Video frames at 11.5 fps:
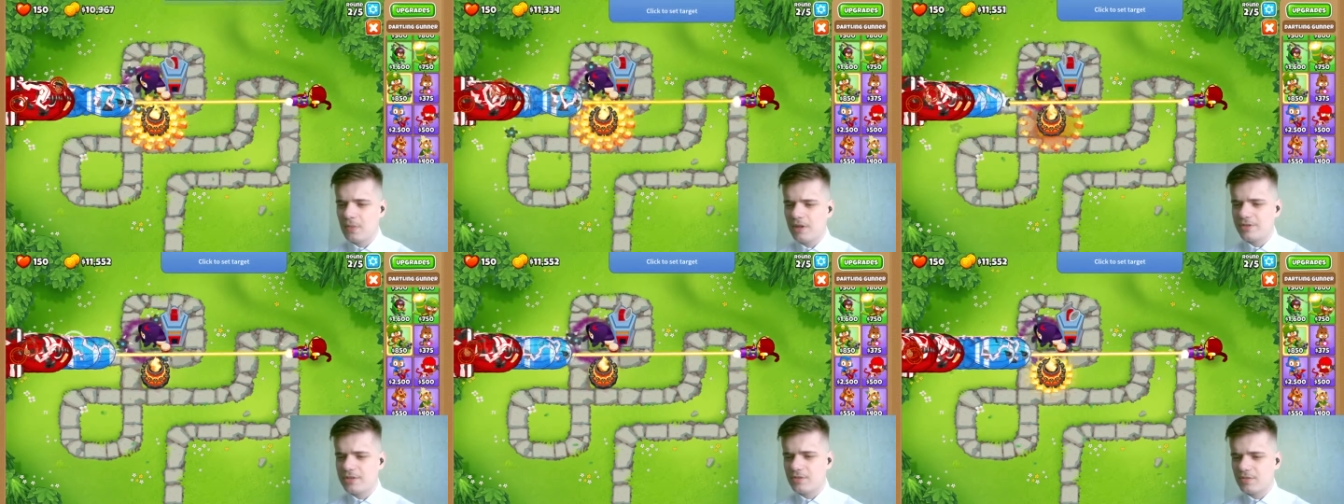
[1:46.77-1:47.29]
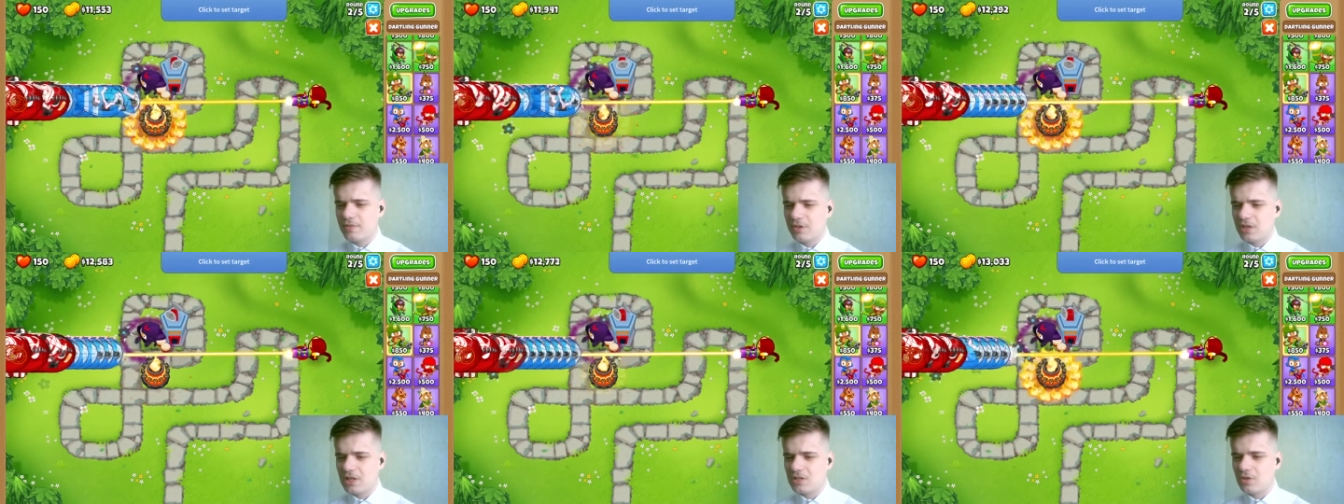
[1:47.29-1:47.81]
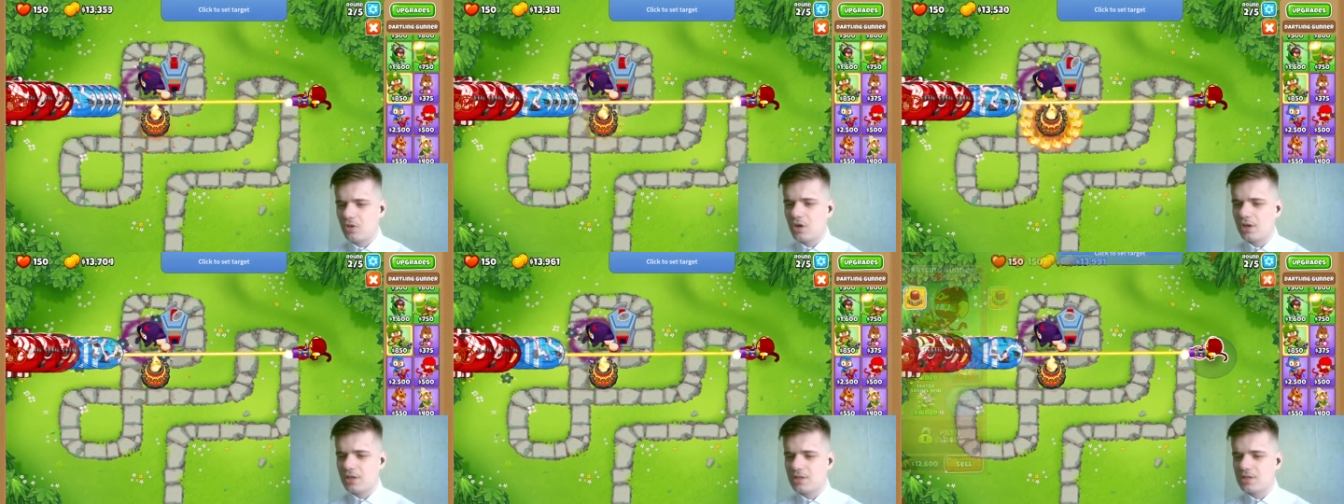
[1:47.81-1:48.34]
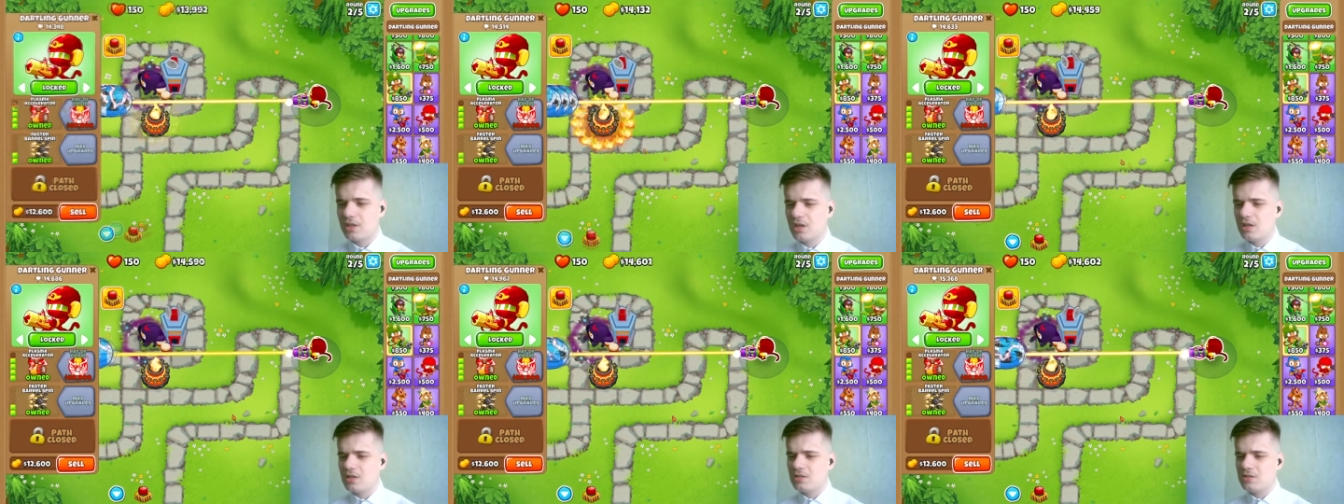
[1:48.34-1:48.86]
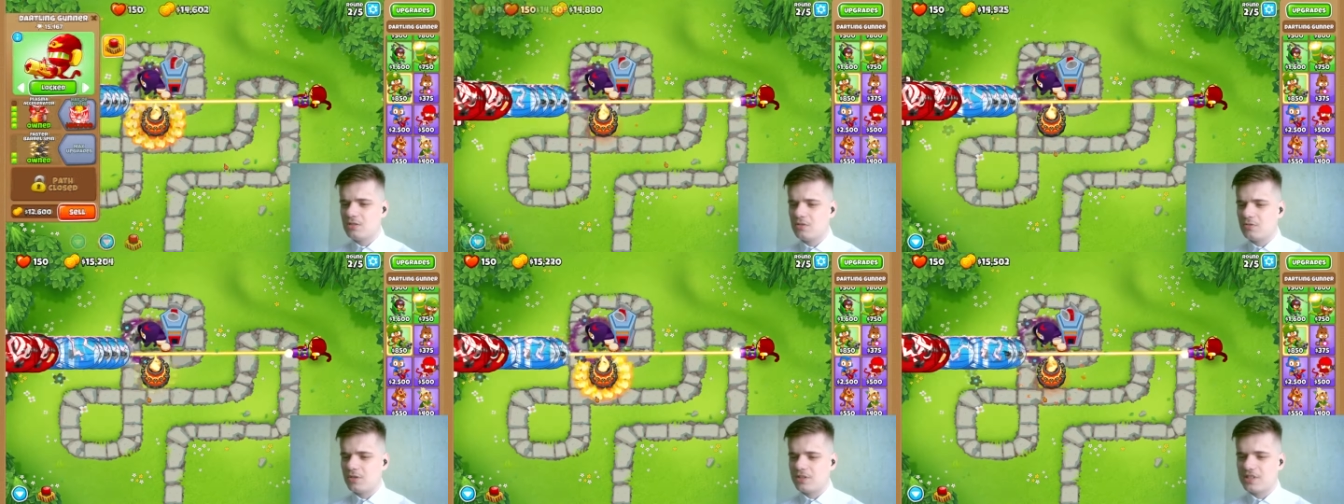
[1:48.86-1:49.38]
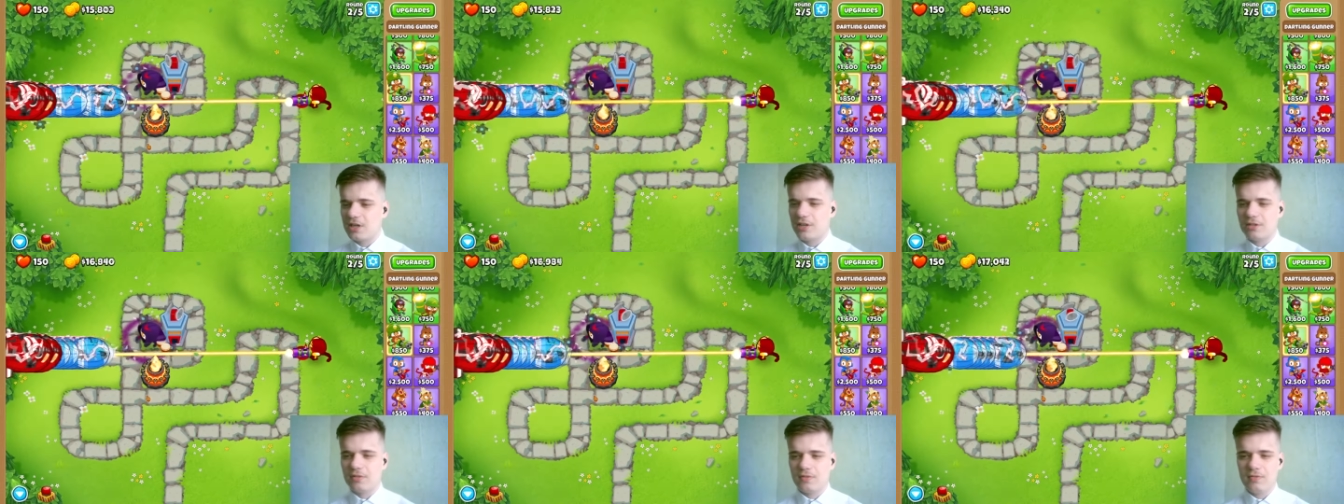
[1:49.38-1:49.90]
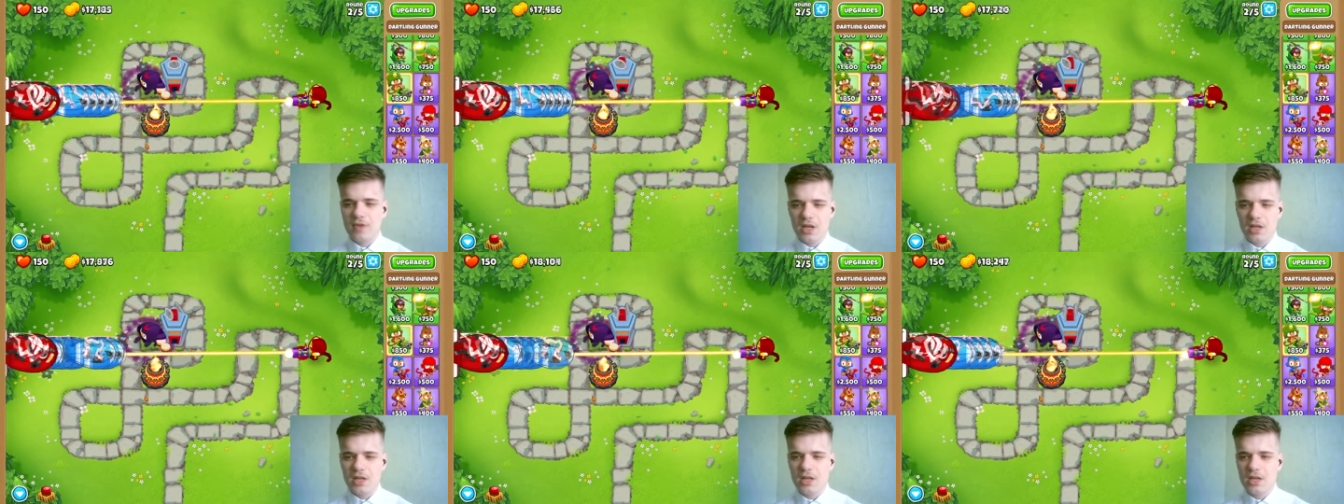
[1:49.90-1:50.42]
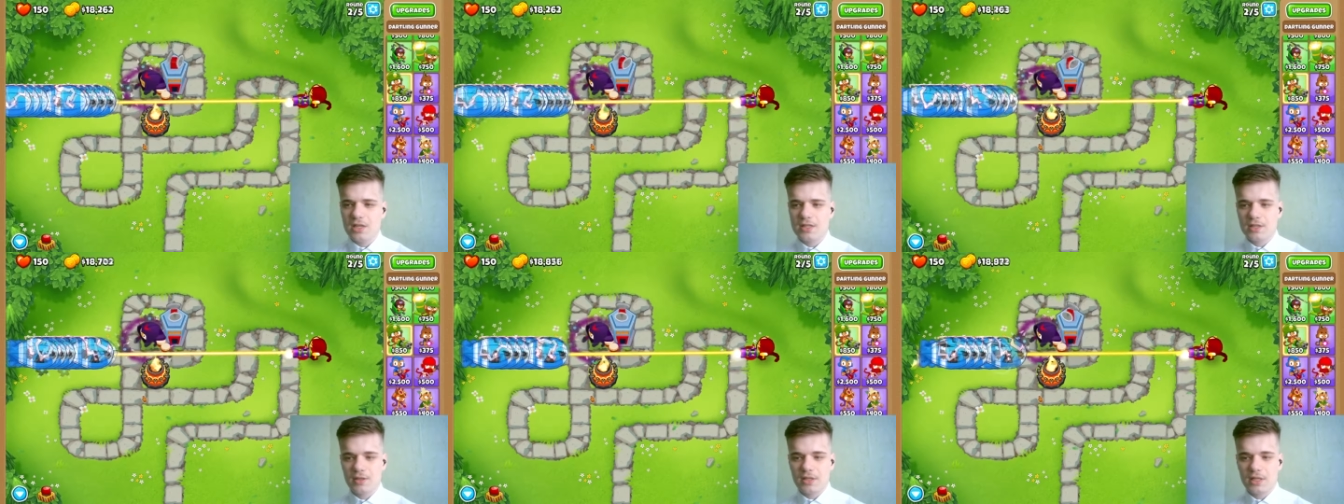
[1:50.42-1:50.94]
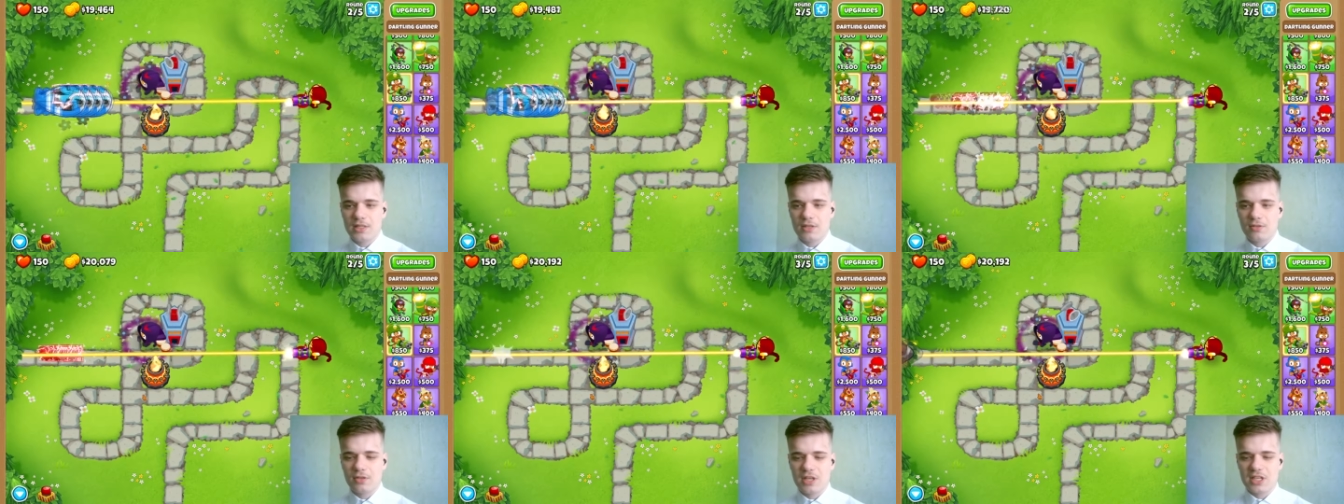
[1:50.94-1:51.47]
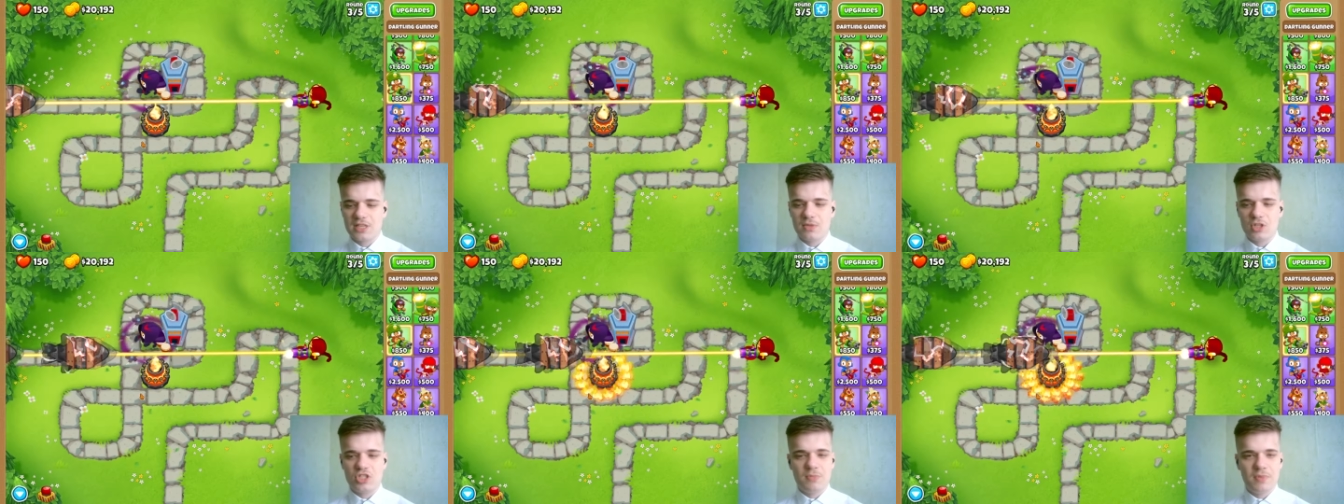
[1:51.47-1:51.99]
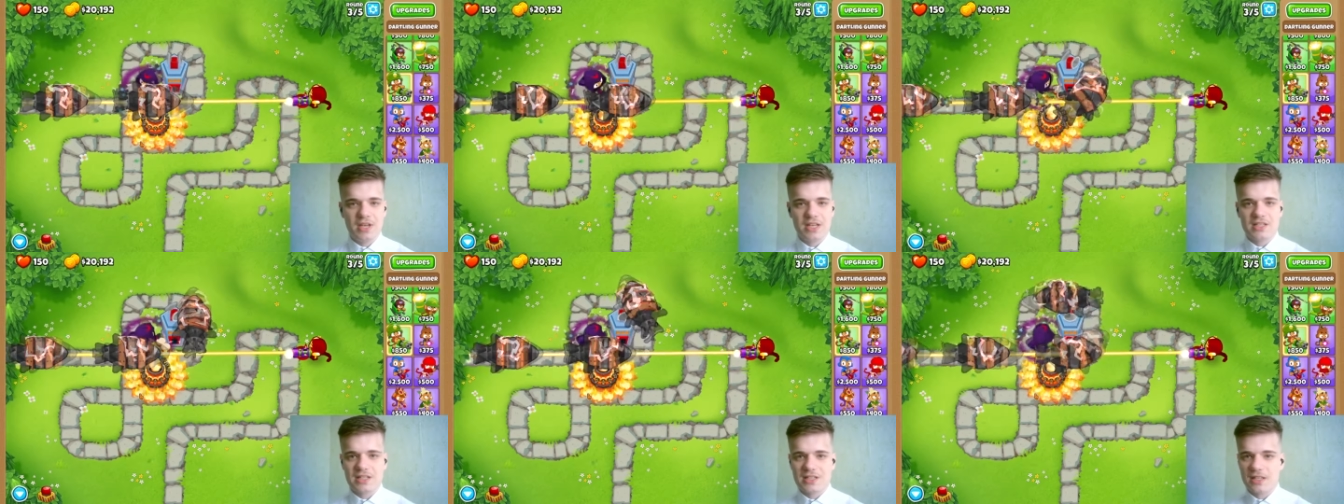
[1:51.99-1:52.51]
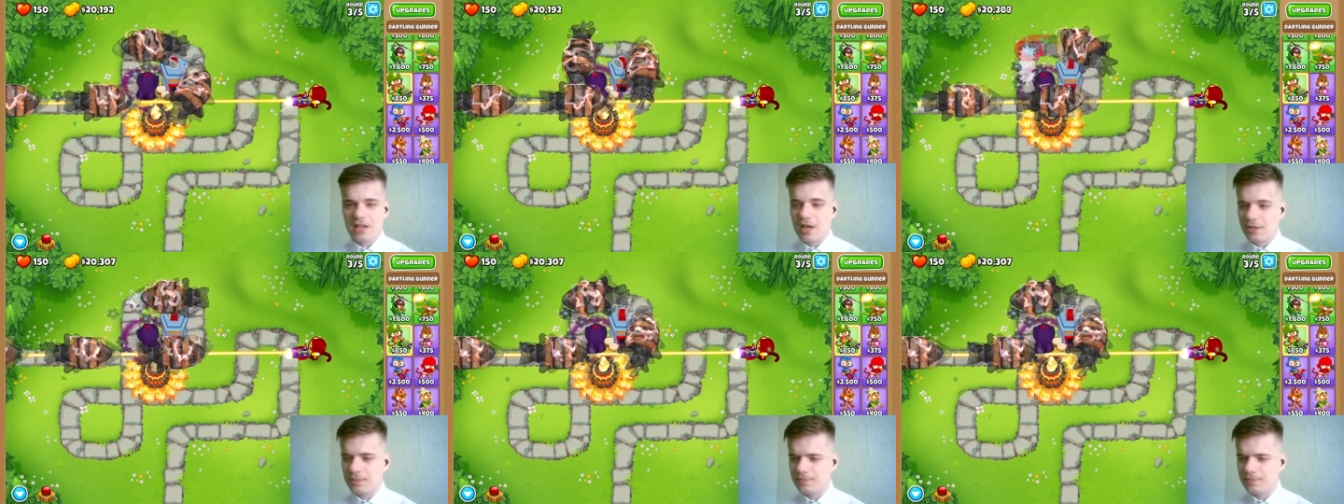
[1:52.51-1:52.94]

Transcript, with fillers: Also don't forget to lock it to the start of the way, so that it will get as much DPS as it can.